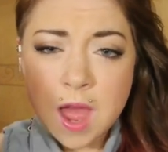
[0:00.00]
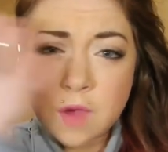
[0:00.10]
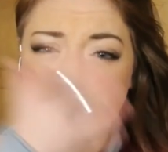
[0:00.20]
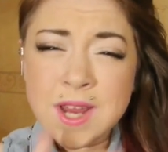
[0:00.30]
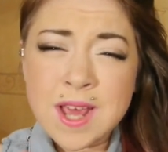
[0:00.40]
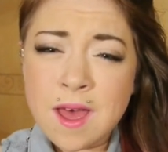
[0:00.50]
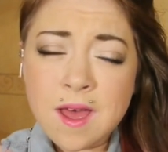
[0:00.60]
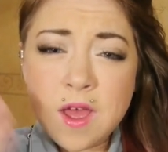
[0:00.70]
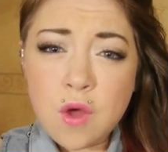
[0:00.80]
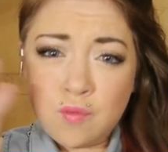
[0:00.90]
I really
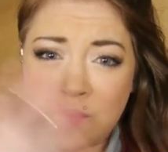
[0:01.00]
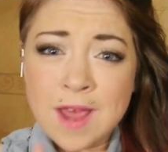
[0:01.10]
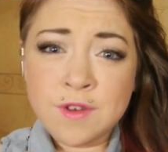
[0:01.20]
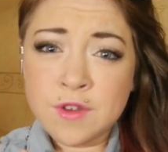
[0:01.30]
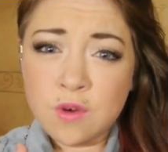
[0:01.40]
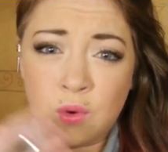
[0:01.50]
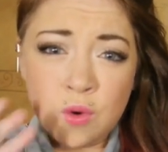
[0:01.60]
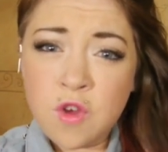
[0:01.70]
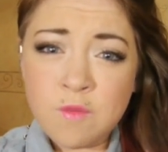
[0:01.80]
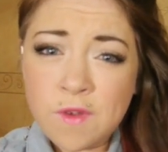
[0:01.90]
get red
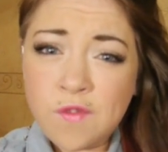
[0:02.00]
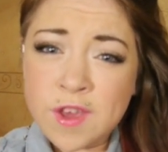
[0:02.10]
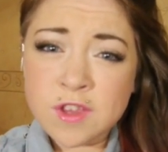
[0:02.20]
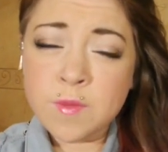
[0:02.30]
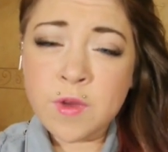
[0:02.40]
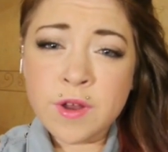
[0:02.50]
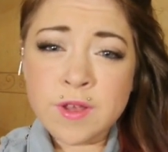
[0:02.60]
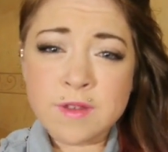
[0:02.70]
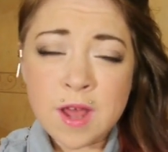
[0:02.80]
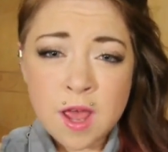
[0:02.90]
all over my face to be
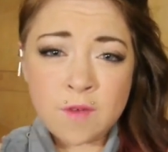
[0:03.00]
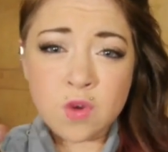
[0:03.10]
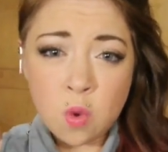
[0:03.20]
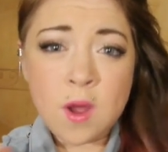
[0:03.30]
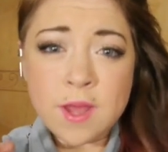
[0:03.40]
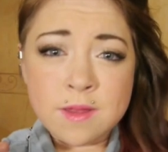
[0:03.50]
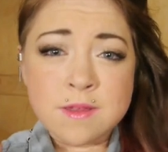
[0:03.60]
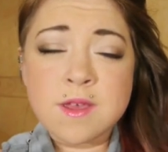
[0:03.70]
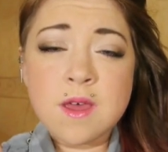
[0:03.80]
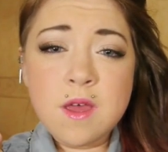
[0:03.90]
honest. I have
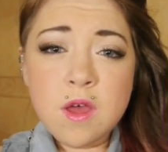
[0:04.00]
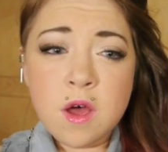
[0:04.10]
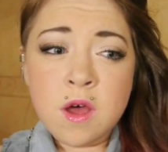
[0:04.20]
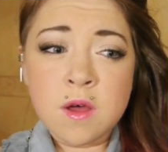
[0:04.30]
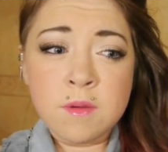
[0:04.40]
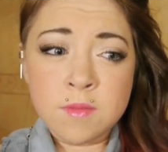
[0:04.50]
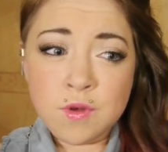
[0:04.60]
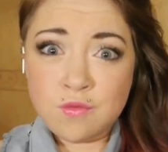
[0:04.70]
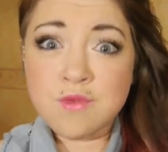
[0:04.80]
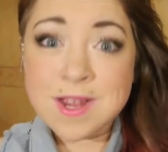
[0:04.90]
quite um,
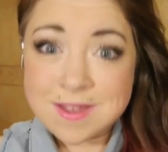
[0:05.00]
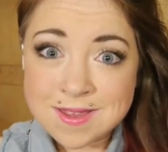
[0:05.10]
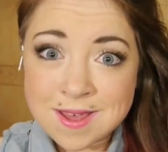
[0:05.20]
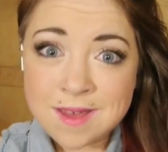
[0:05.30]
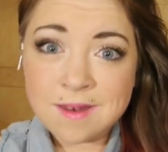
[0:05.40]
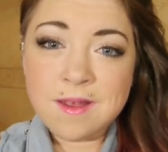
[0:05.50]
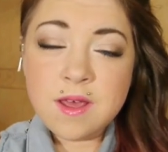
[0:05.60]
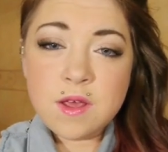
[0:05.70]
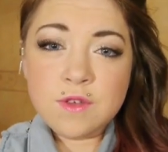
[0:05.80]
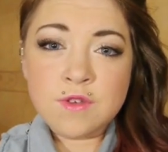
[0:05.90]
red skin.
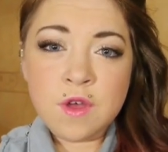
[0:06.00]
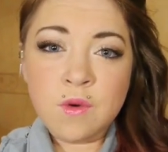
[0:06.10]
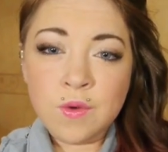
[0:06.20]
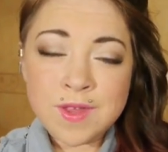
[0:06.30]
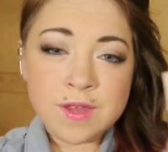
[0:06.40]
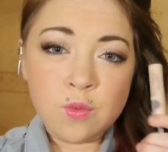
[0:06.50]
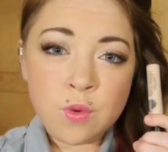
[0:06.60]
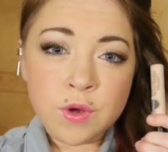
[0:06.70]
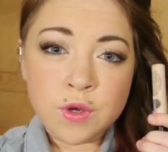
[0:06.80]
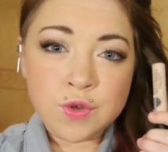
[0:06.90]
So this
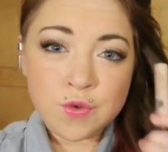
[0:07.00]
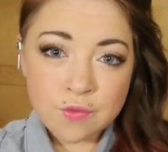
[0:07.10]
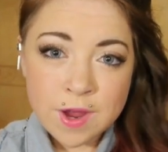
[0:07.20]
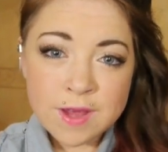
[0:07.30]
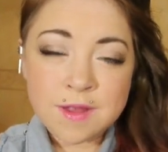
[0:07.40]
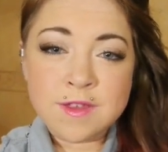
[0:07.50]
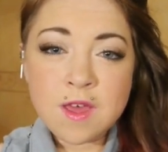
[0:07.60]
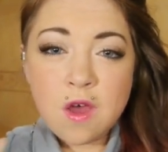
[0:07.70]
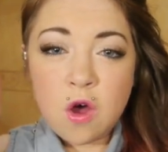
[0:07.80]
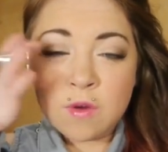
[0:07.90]
works
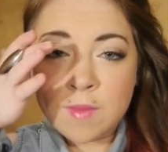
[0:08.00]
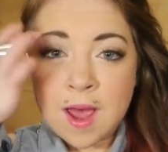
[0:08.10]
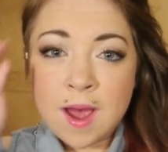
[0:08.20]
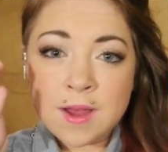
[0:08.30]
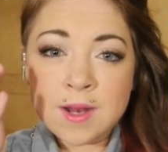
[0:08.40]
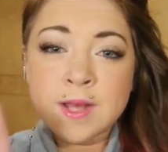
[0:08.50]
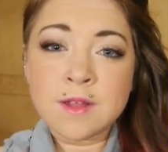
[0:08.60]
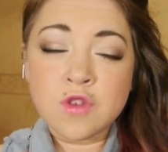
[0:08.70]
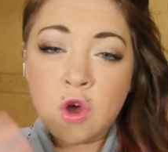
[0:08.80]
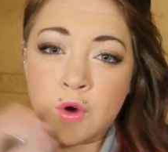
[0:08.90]
great on my
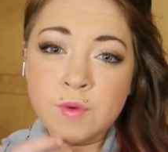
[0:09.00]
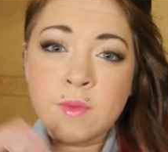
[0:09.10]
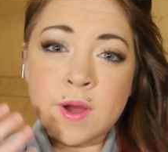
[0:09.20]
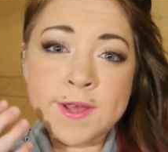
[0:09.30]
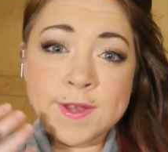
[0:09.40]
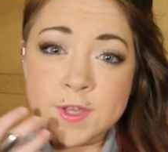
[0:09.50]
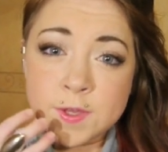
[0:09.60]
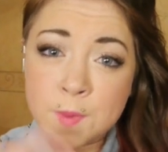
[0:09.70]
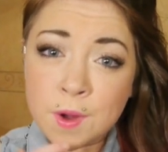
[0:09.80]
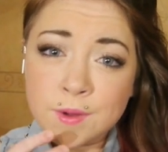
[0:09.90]
eyelids, on my
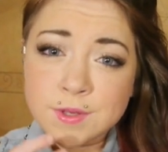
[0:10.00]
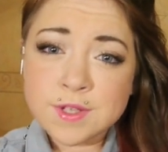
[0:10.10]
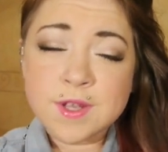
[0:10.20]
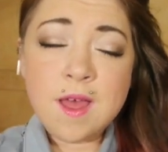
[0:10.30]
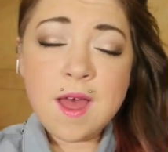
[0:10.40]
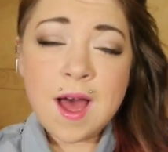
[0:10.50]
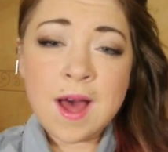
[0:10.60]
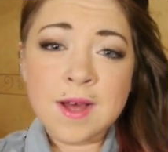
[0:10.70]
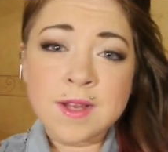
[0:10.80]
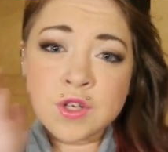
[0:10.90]
spots
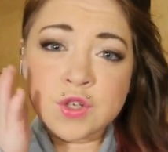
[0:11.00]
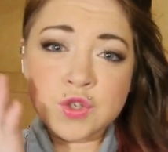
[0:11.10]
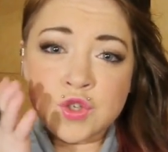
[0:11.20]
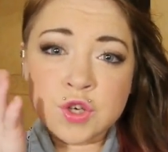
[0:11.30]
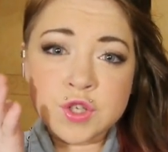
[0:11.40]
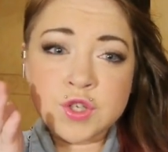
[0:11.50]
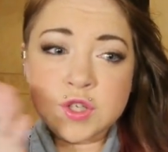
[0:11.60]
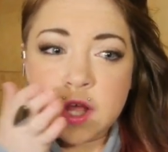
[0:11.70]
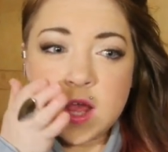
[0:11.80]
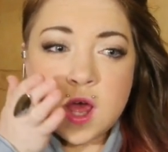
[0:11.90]
and
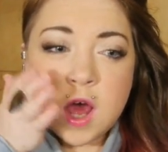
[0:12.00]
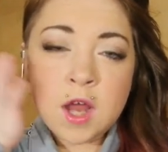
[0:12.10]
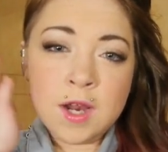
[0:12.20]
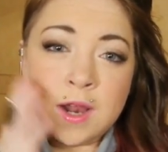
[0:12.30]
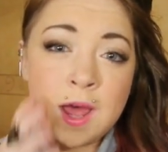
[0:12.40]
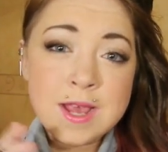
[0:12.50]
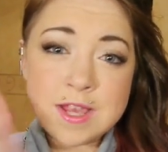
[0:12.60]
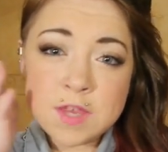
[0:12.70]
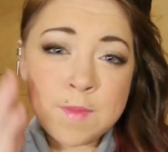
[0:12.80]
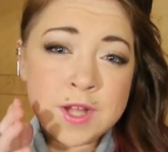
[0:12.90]
just a
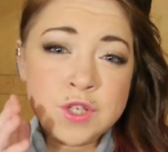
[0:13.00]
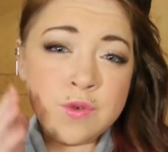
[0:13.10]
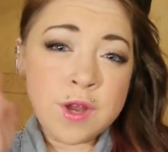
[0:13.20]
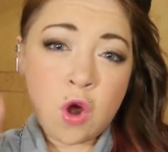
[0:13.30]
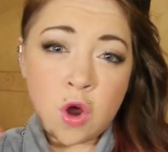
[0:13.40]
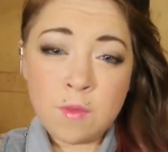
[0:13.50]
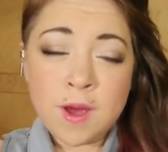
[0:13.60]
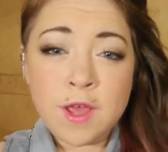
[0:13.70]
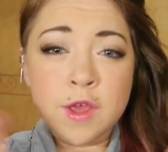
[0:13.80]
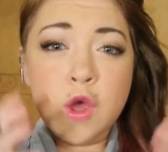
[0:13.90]
light smattering on
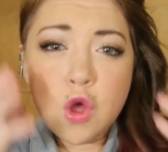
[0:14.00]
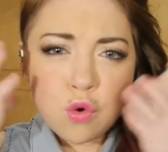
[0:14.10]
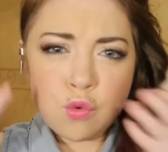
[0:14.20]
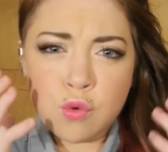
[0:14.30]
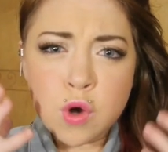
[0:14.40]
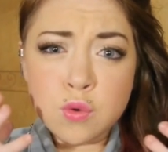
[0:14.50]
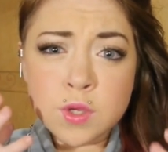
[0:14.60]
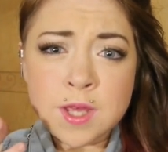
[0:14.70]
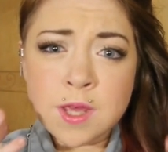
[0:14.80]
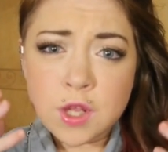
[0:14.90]
my
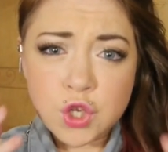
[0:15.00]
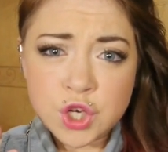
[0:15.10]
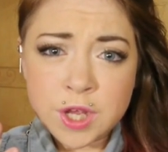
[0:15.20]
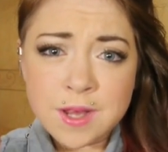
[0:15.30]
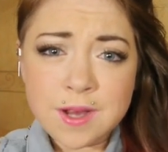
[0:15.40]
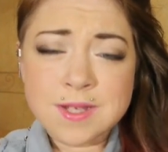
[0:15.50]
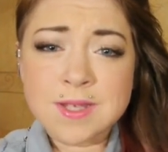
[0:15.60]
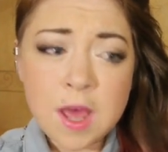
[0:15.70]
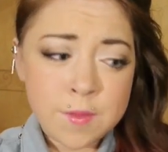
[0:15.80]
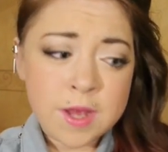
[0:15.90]
rosy
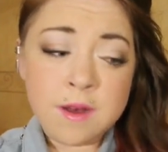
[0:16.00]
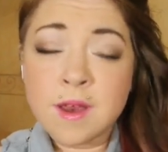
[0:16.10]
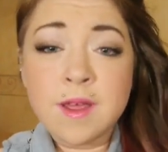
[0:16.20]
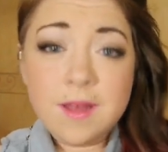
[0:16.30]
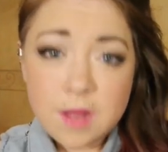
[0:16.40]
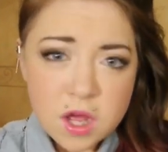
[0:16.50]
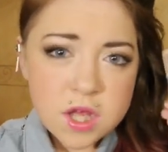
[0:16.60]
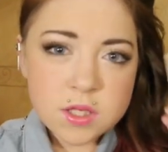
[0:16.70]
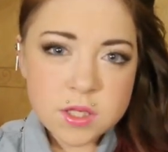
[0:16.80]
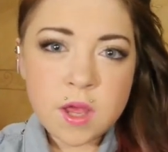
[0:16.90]
cheeks. I mean,
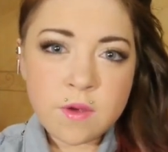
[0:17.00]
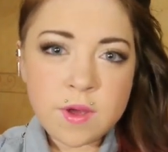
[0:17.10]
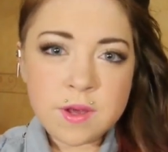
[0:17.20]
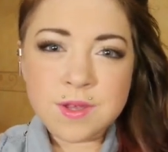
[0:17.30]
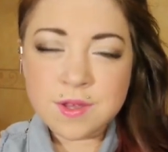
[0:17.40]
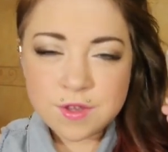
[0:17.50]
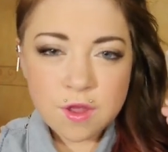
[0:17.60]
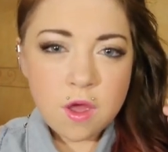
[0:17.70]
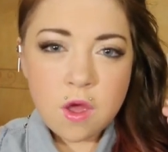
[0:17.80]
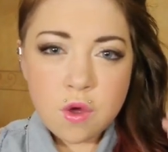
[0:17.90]

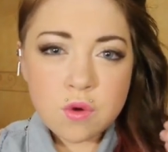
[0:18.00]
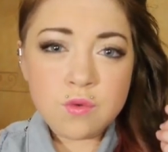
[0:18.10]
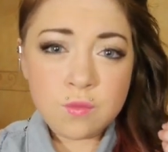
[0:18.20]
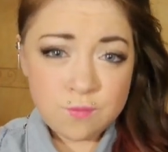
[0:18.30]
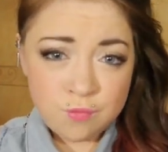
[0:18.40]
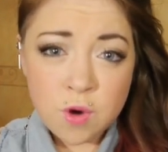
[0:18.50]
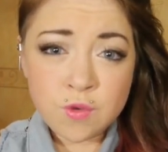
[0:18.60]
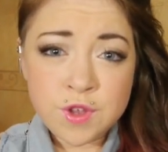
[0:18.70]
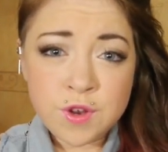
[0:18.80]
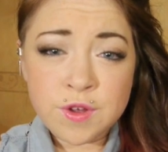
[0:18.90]
serious
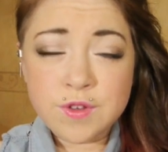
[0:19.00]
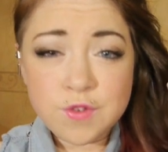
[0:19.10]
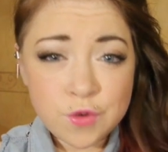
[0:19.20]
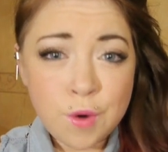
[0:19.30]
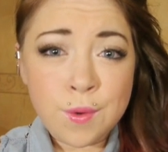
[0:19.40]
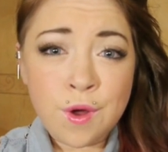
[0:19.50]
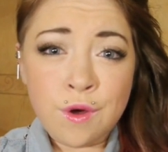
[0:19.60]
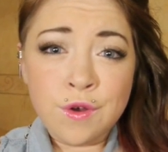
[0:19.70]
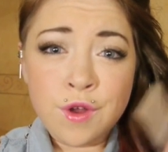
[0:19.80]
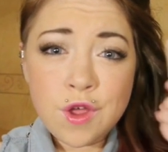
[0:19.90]
rosiness going
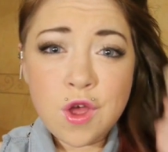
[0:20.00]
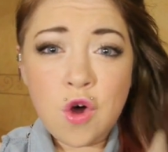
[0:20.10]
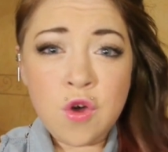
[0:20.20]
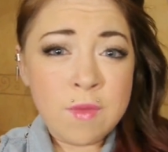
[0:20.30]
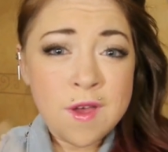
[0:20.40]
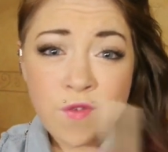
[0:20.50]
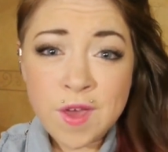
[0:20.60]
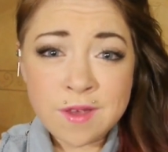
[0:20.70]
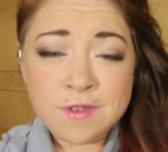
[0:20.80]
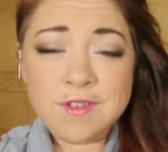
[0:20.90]
on on my
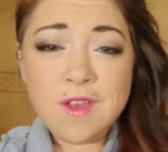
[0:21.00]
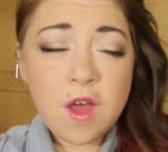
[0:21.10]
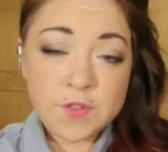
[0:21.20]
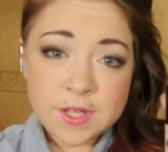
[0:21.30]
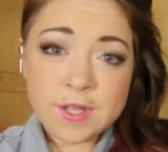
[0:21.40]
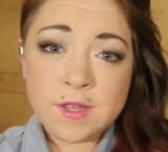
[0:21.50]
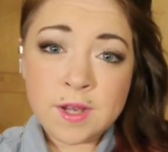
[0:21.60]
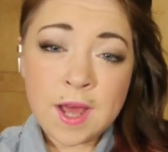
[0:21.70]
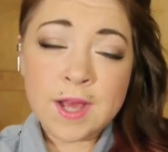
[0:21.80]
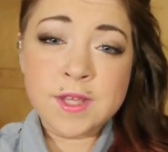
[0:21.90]
face. This is
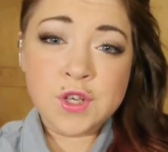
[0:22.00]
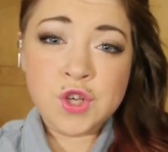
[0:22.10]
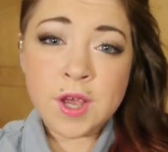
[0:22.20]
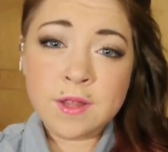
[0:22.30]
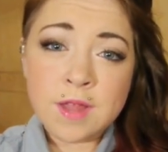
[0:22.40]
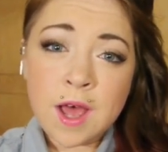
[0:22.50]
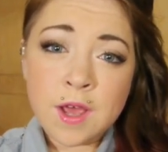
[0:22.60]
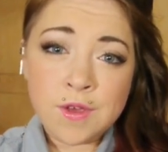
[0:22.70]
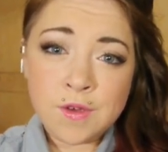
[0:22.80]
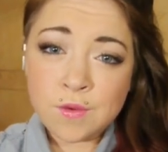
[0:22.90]
the lightest shade that
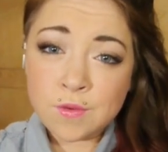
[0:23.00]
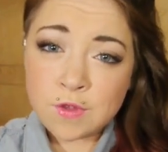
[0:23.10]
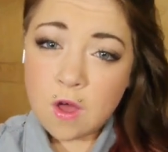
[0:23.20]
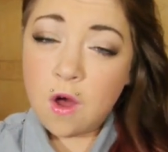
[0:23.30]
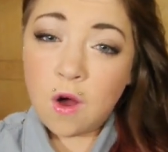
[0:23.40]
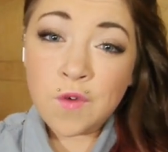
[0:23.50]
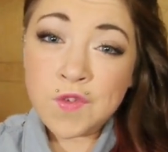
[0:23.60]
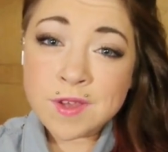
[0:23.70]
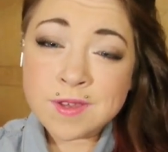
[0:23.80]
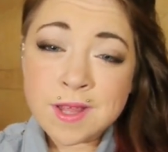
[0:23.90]
I use,
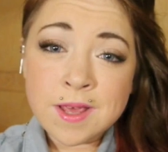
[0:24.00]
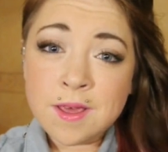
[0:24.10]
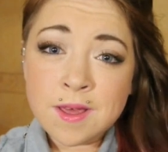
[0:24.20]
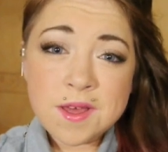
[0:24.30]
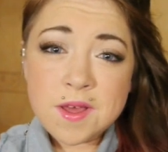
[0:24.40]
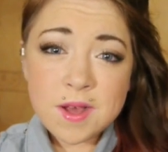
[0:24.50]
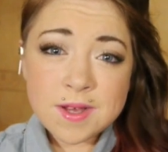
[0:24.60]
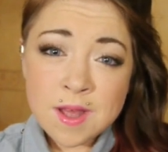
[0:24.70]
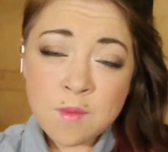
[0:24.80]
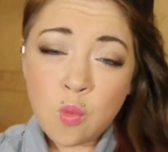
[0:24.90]
obviously,
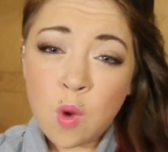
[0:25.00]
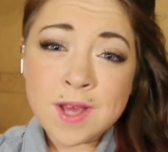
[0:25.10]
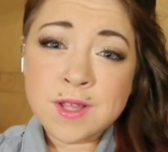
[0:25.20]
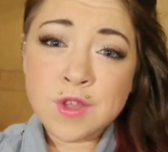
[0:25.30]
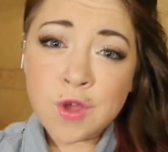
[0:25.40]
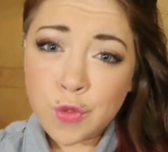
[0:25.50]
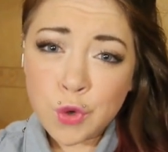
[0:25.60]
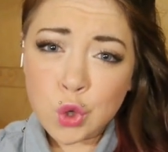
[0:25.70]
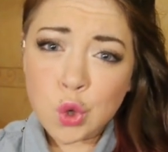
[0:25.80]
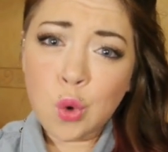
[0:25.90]
because I'm whiter
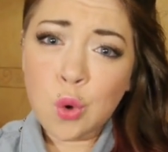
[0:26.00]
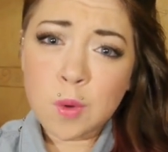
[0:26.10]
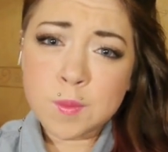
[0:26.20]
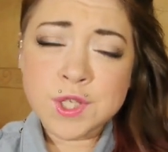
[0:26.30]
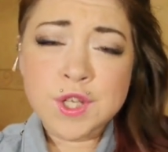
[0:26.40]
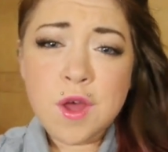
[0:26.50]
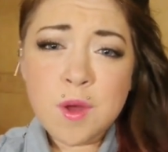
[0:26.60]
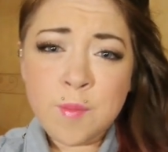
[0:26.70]
than a corpse.